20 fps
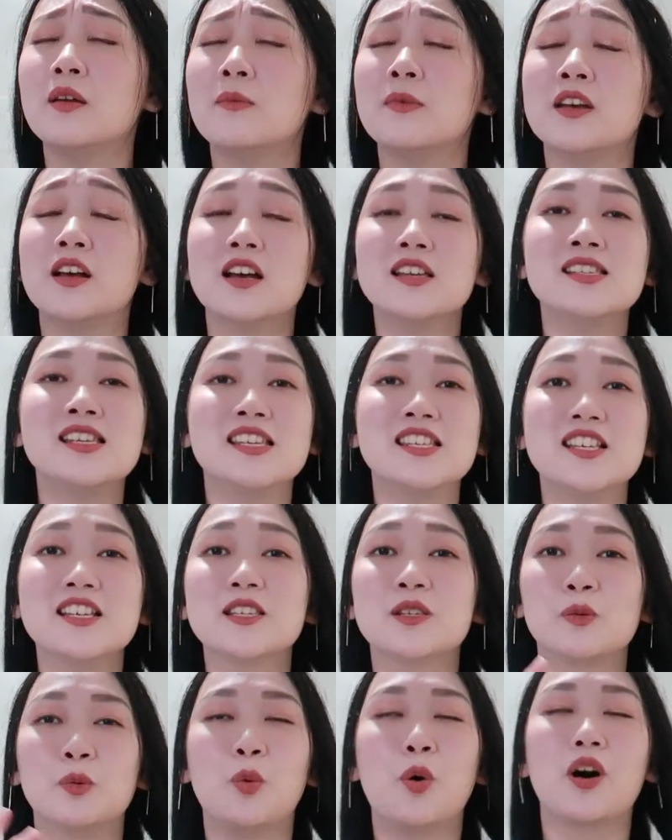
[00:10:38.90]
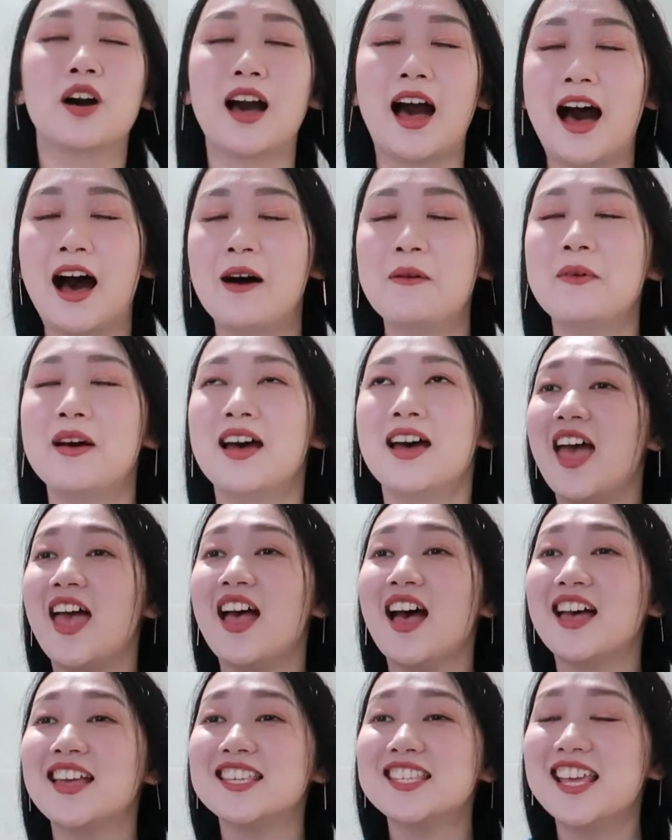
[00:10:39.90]
because he just woke up,
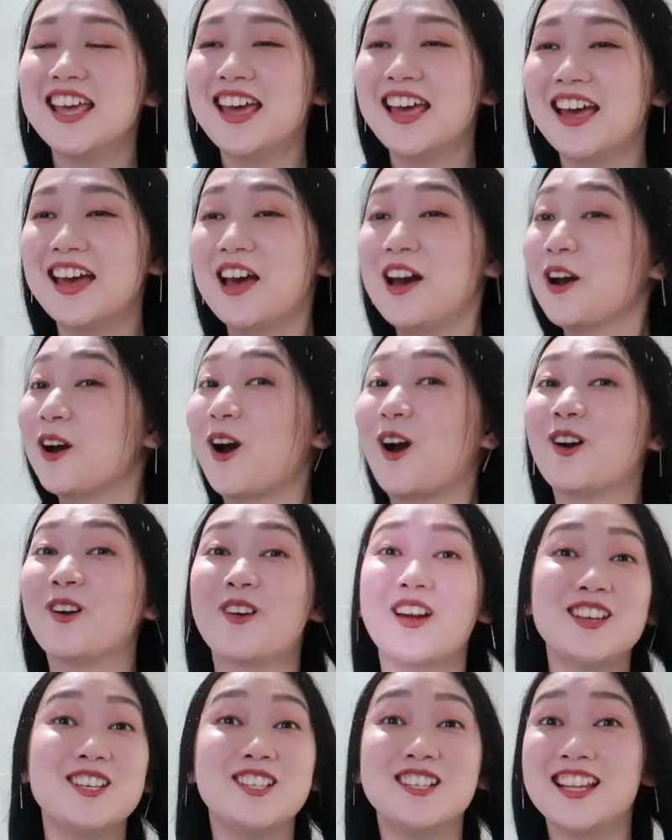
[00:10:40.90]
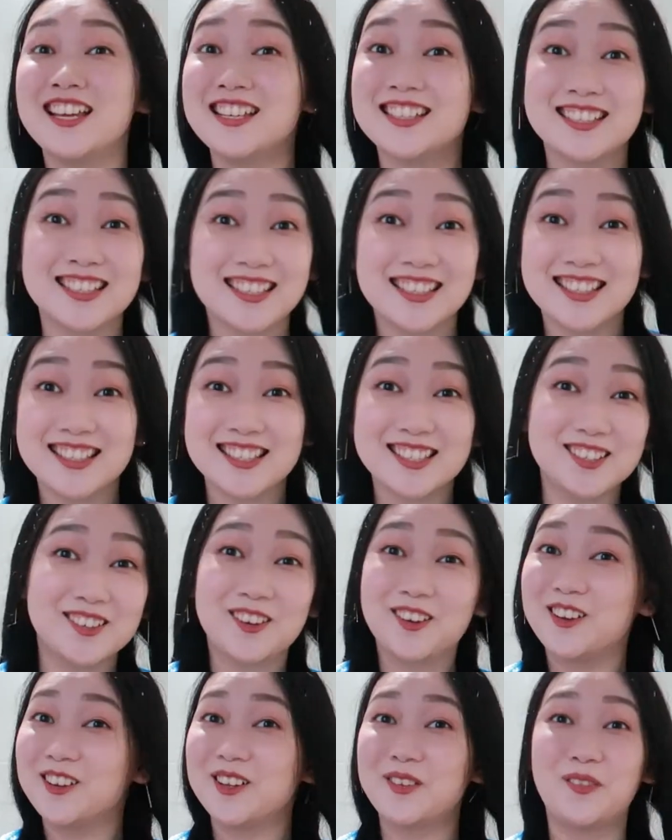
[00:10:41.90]
and I said, congratulations, you're
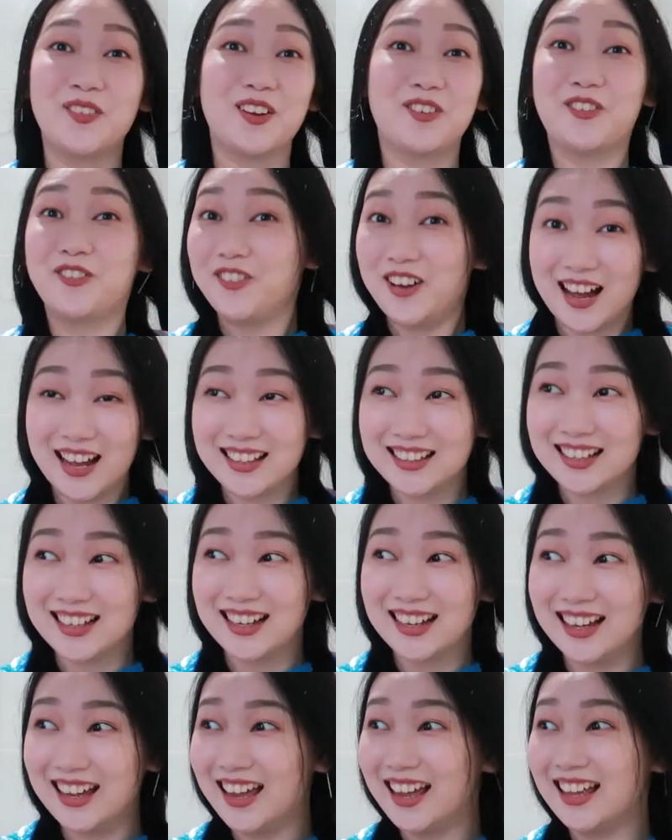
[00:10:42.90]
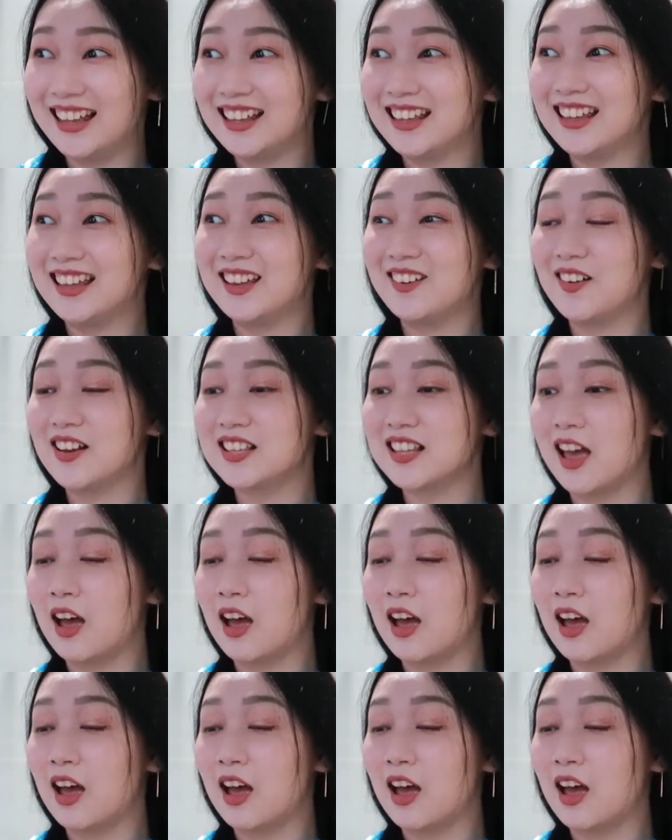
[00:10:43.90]
going to be a father. And he was